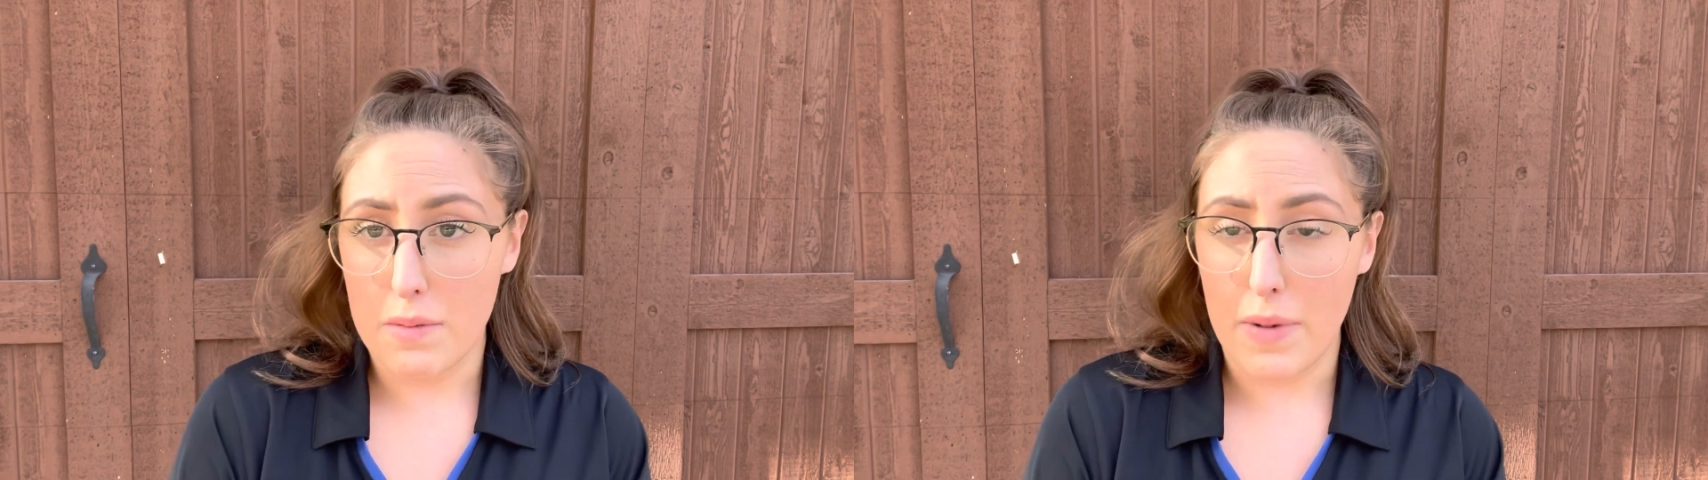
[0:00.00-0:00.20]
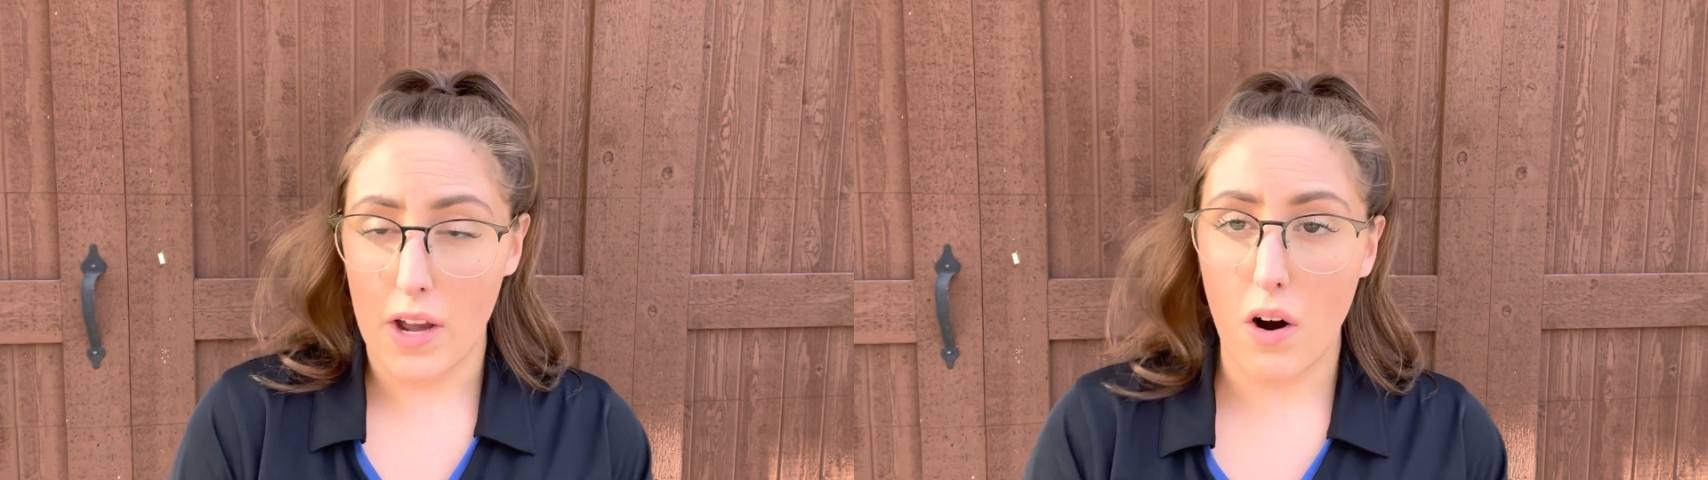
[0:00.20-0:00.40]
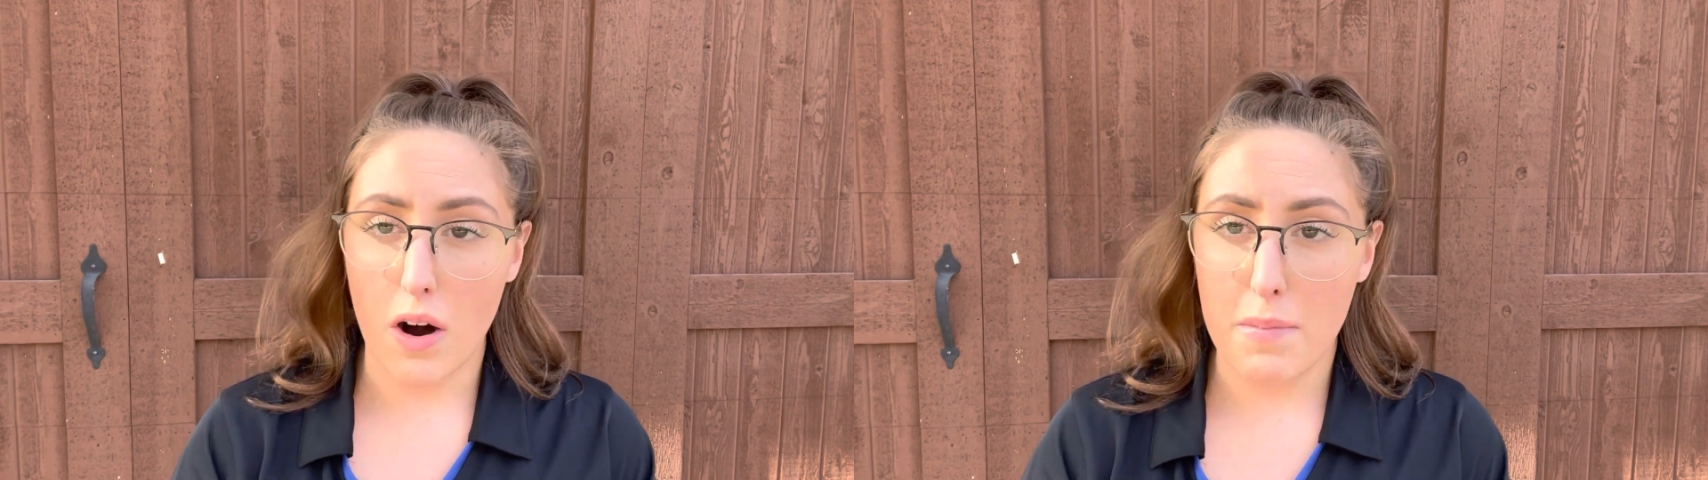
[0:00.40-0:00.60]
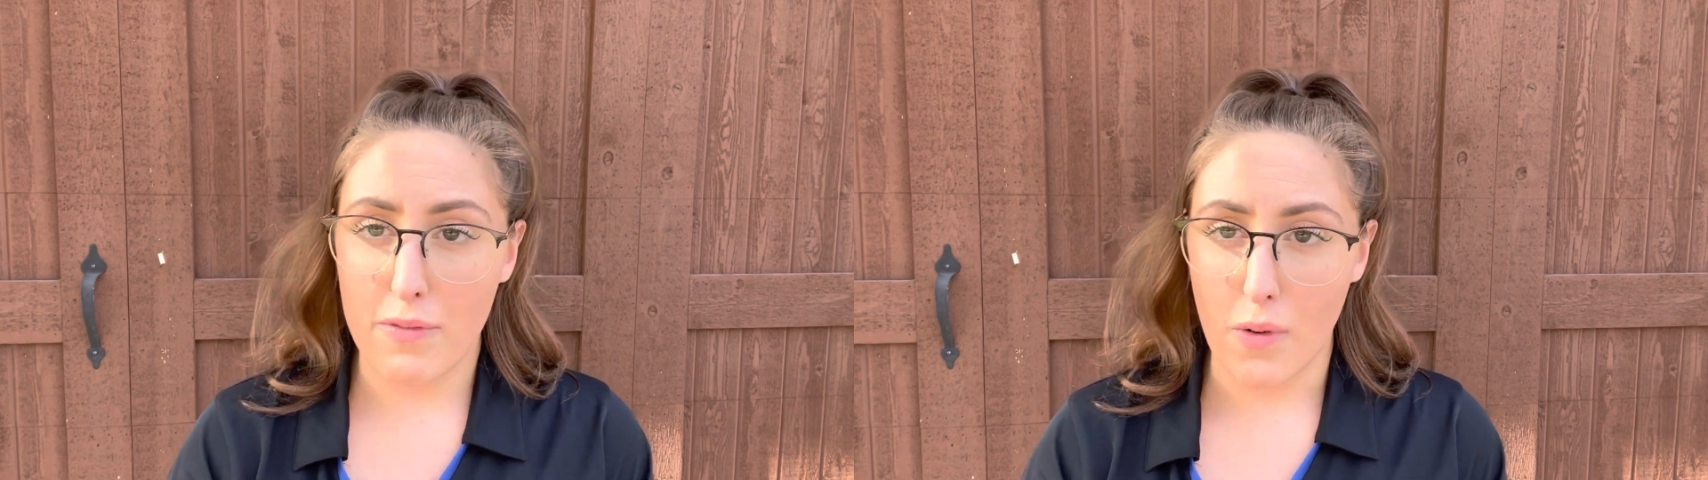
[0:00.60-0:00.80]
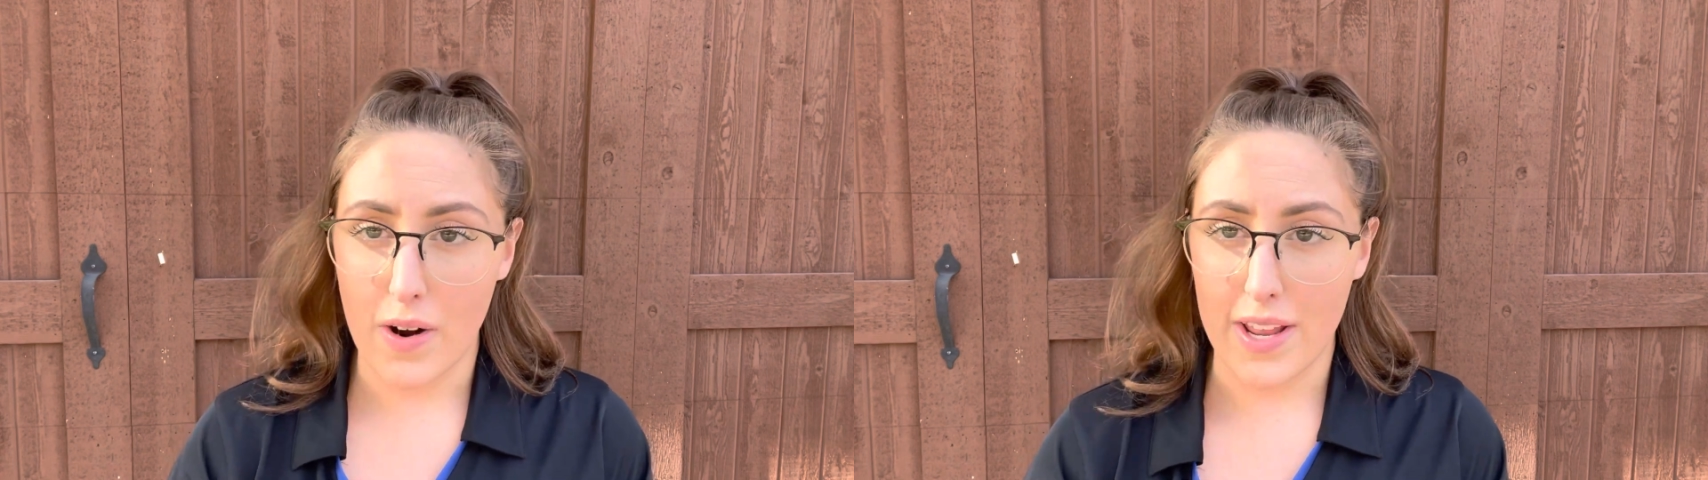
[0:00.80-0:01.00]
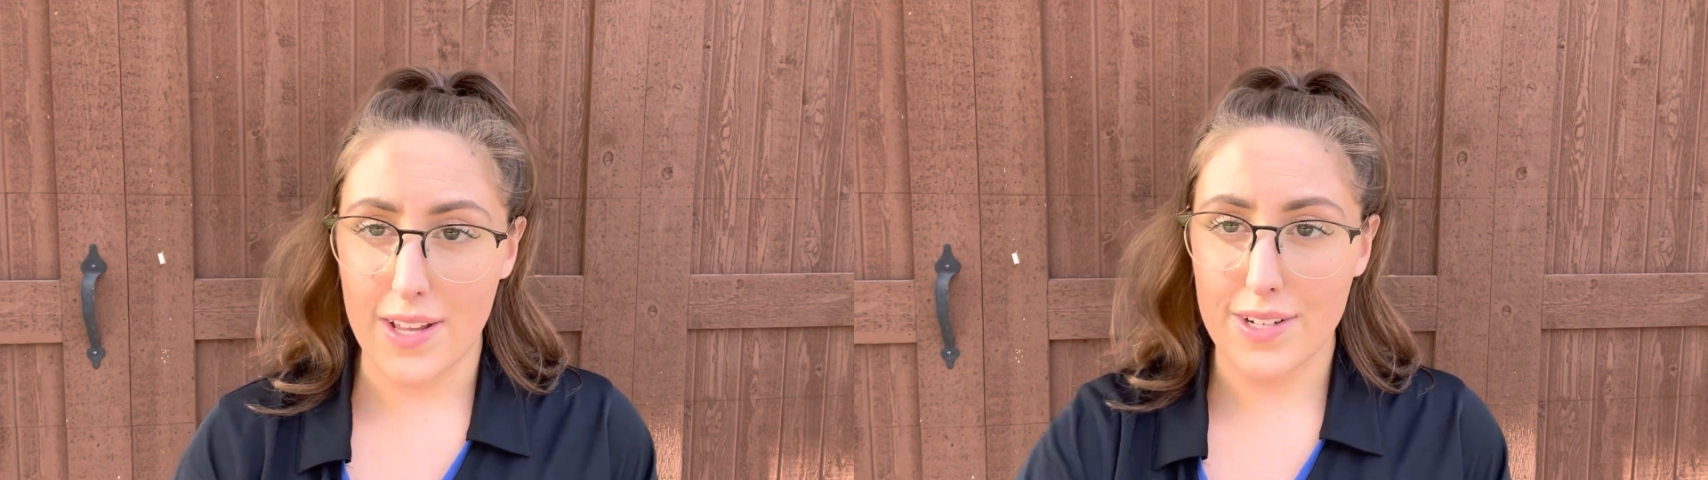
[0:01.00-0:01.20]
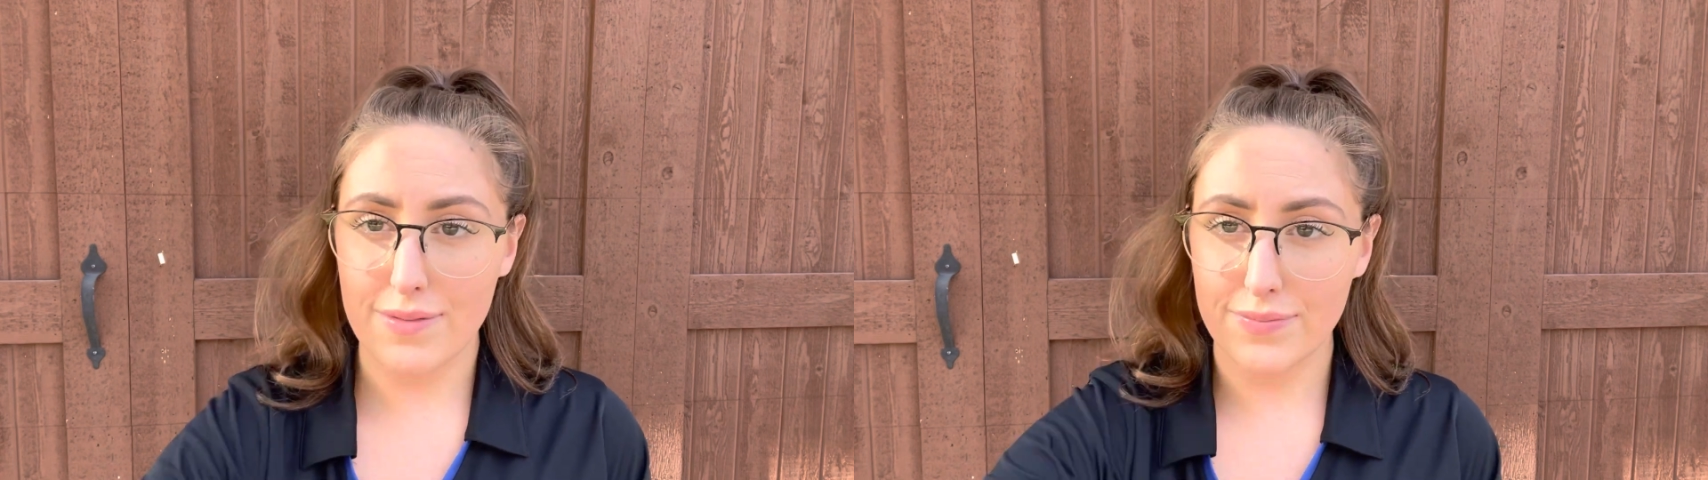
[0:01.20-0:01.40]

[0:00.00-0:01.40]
in my car beforehand.